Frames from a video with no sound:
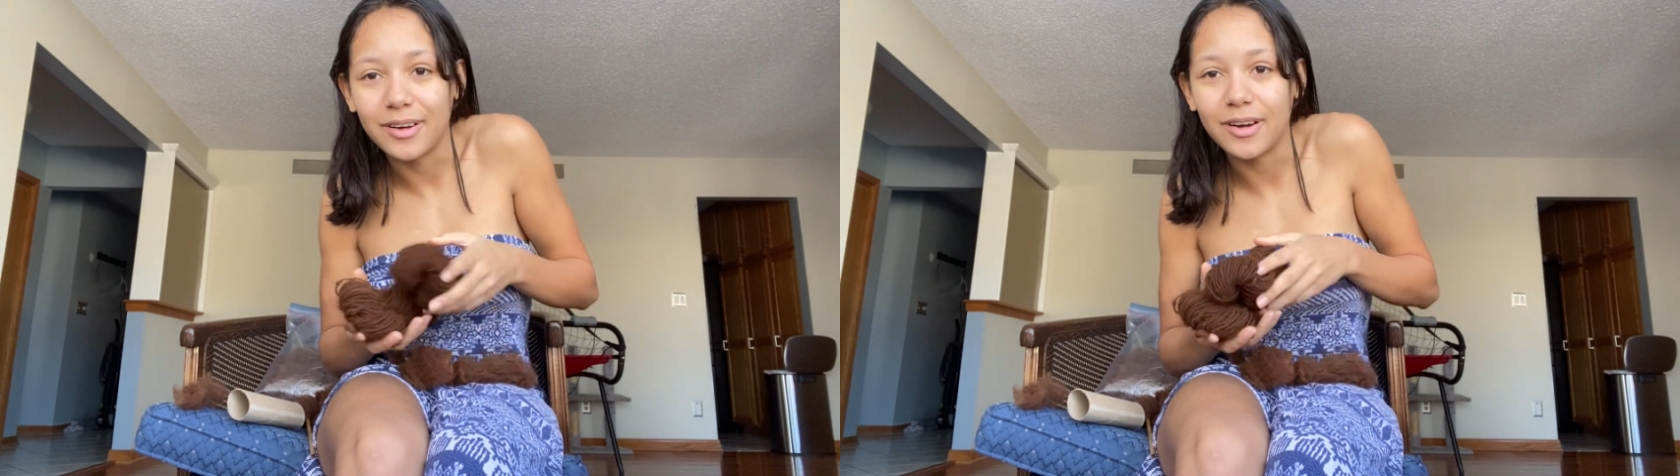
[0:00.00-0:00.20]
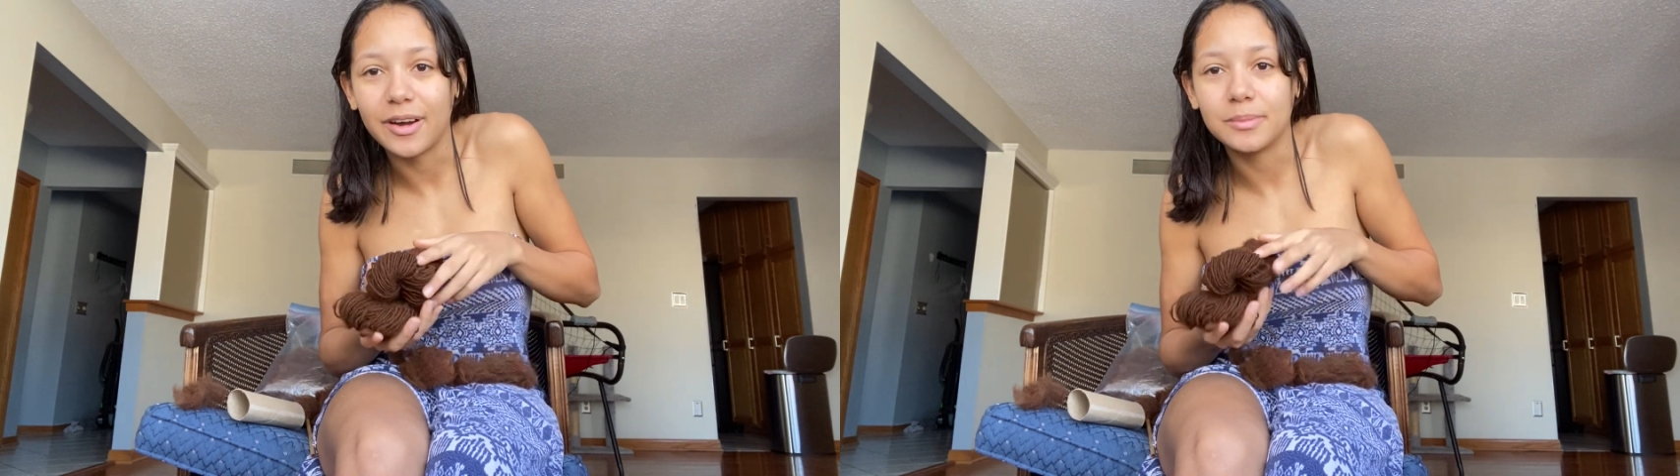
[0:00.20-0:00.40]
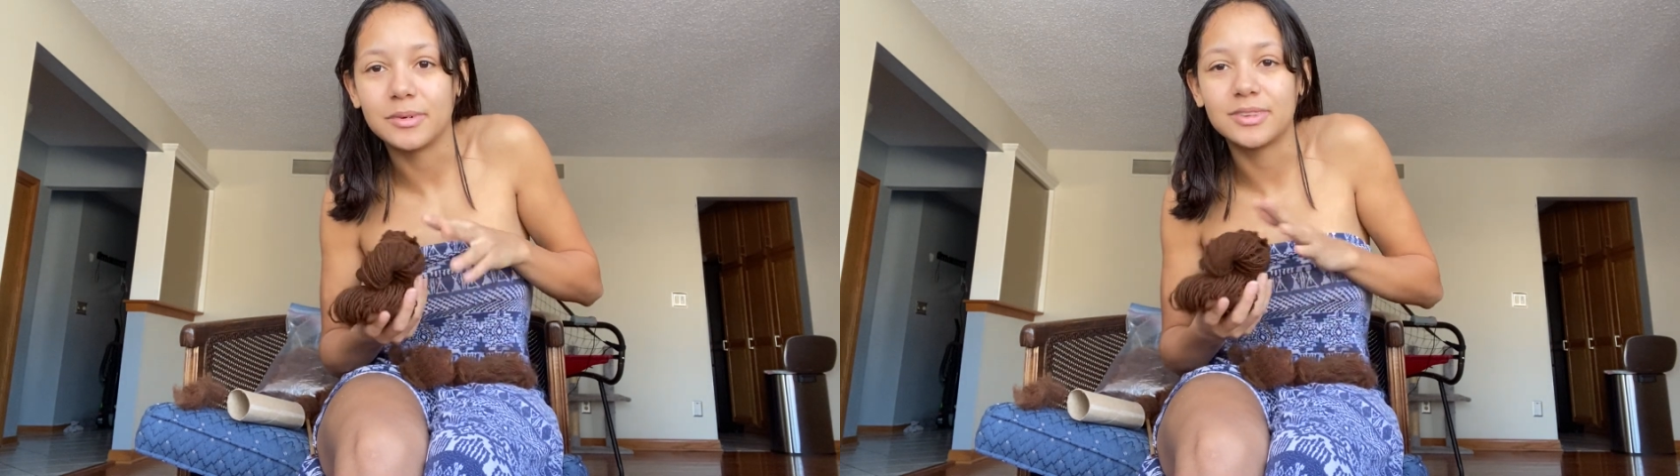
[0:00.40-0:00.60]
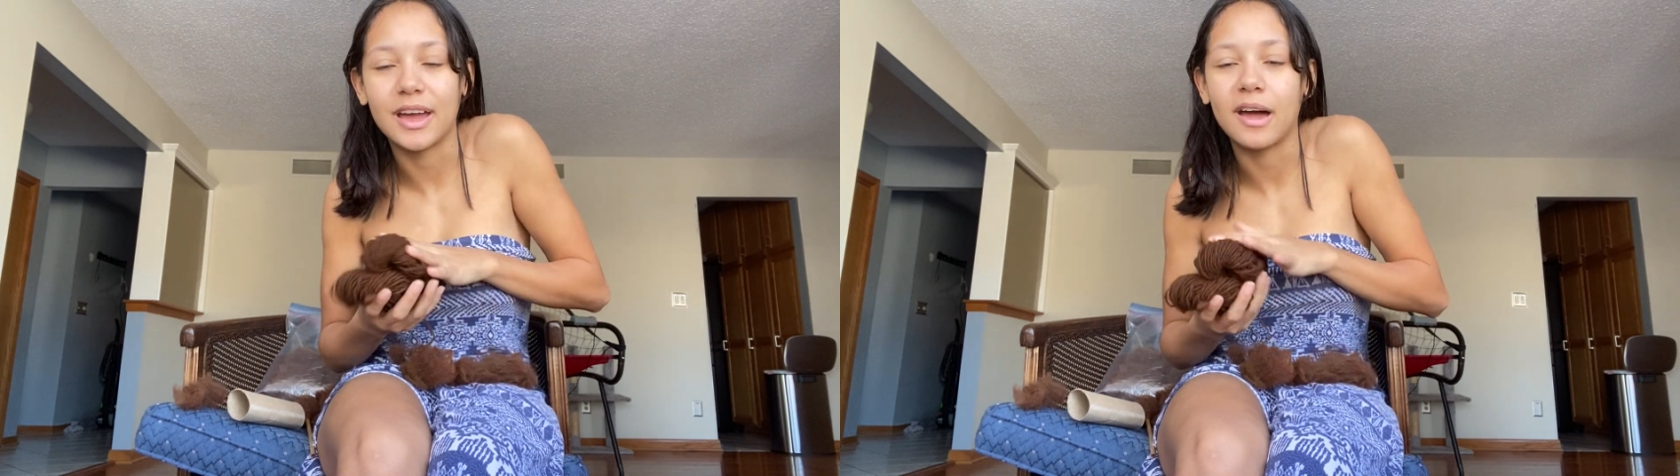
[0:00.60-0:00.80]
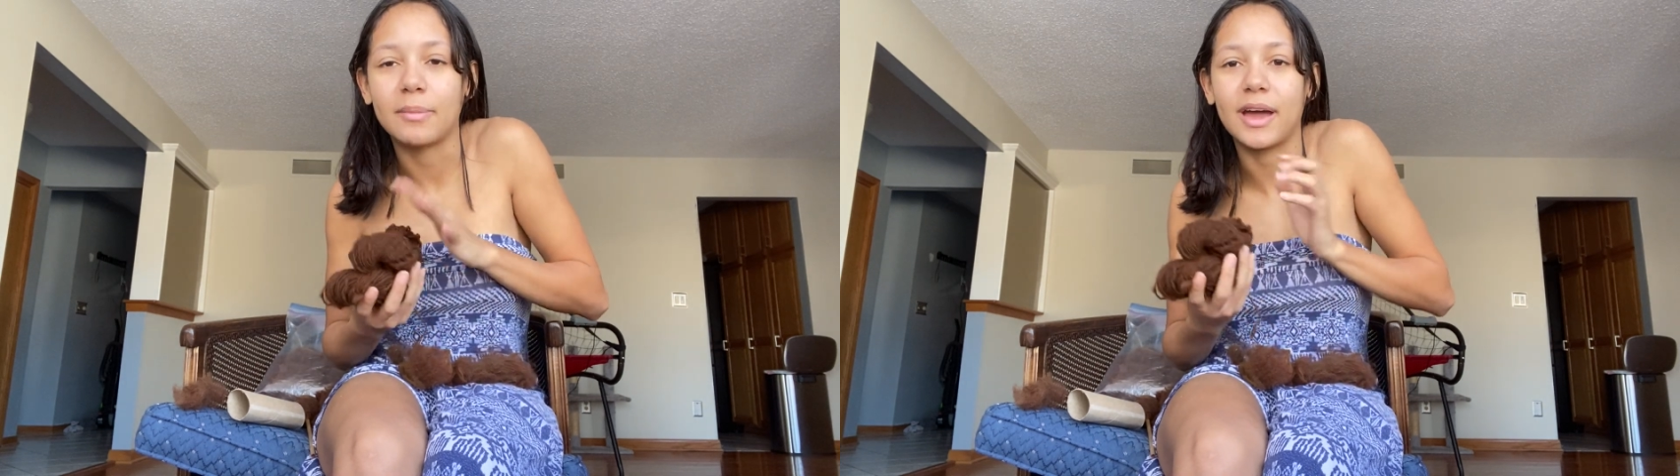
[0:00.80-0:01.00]
100%
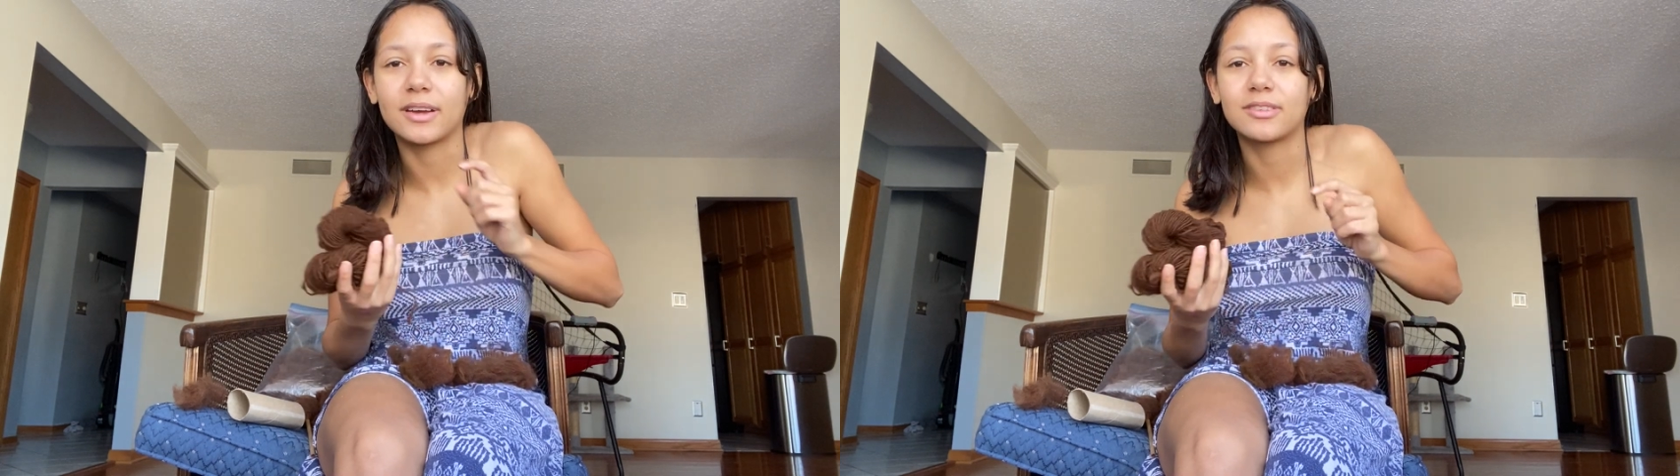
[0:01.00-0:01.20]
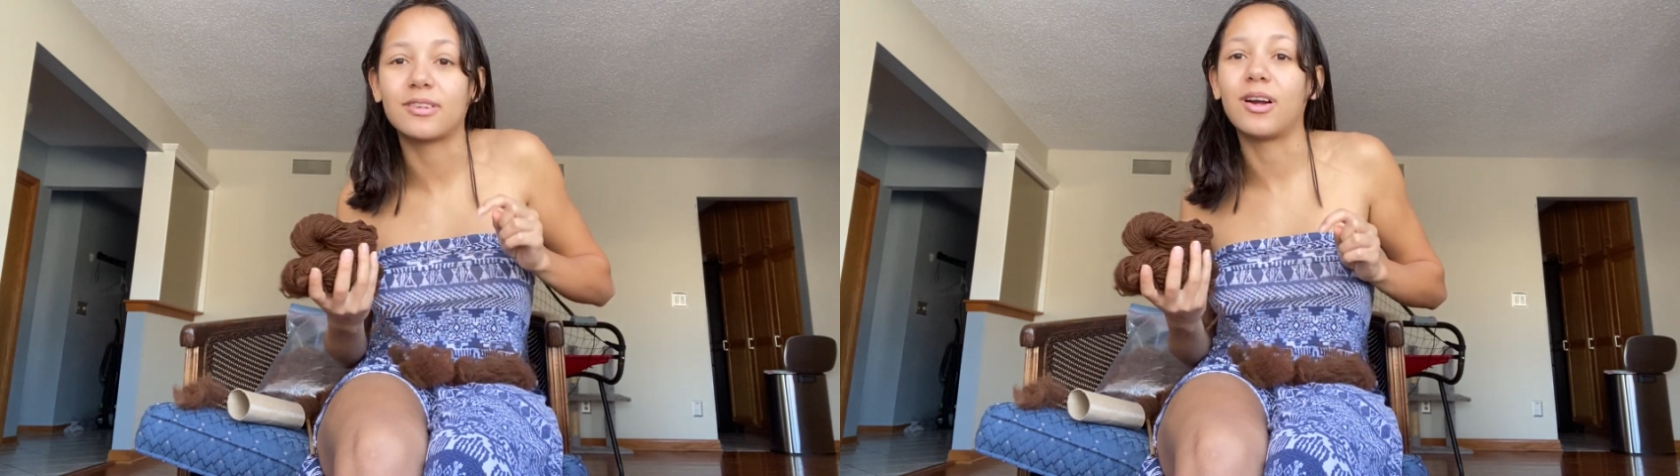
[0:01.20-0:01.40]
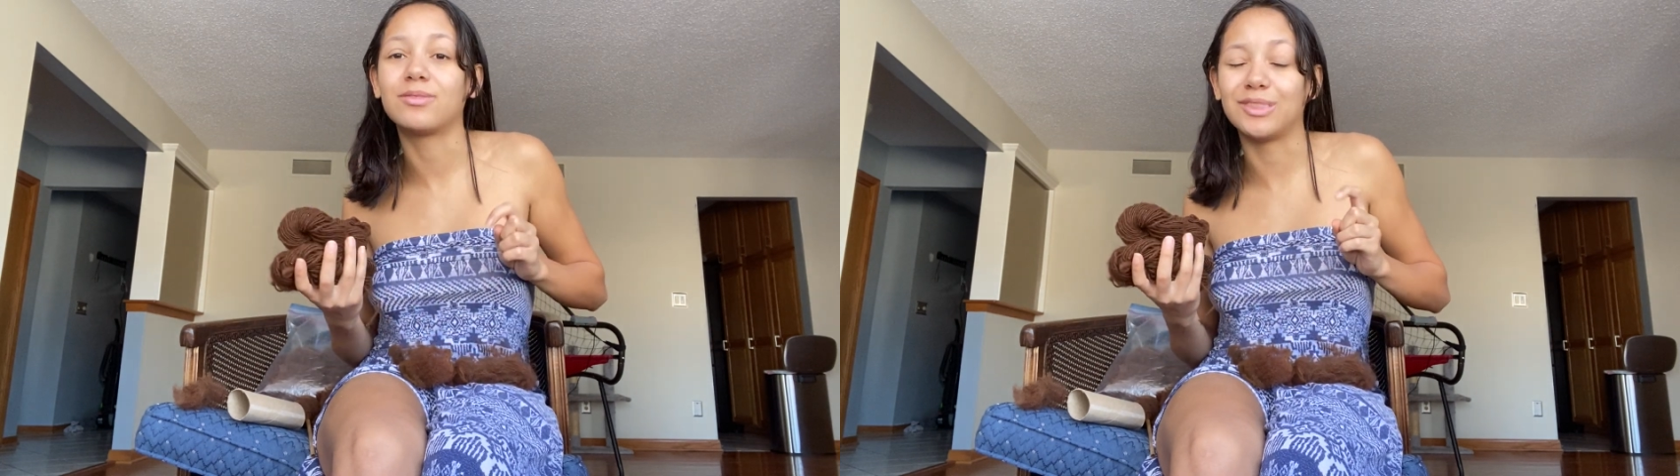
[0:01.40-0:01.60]
alpaca scarf,